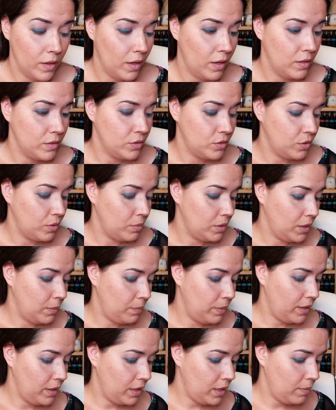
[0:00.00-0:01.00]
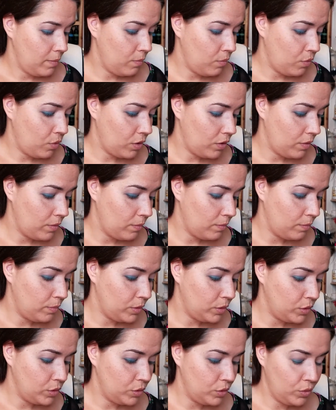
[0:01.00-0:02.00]
So I'm going to pick up more
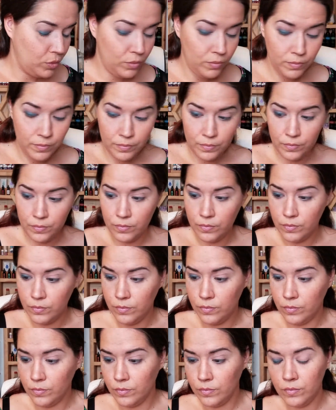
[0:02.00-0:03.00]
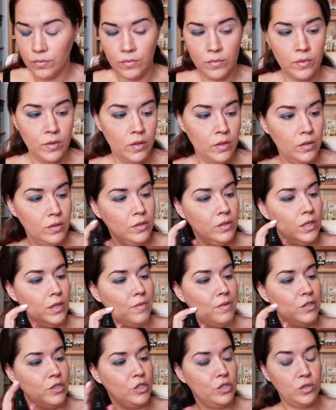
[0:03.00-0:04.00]
blue, give it
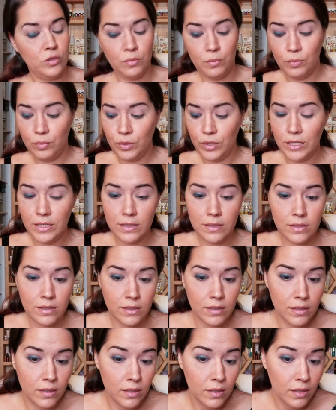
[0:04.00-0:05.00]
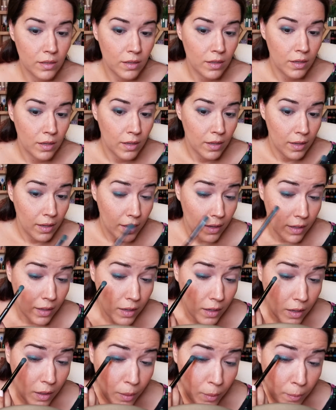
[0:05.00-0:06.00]
a spritz, and
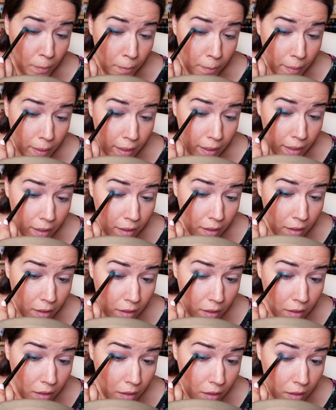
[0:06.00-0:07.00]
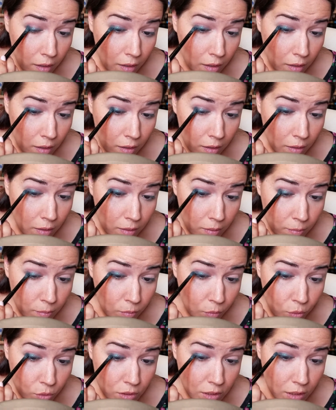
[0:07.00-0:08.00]
come back,
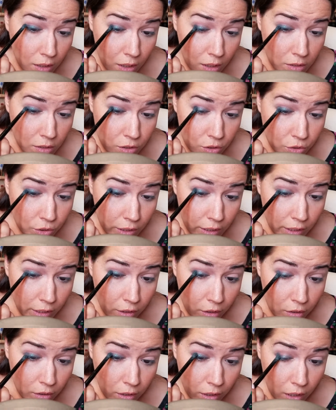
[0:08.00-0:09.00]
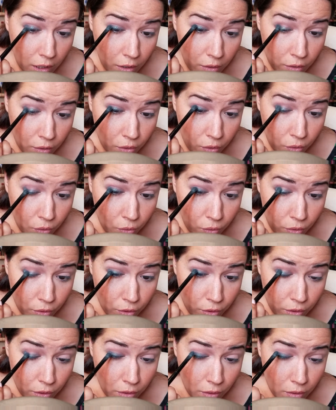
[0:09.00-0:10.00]
mostly concentrate here in the outer corner.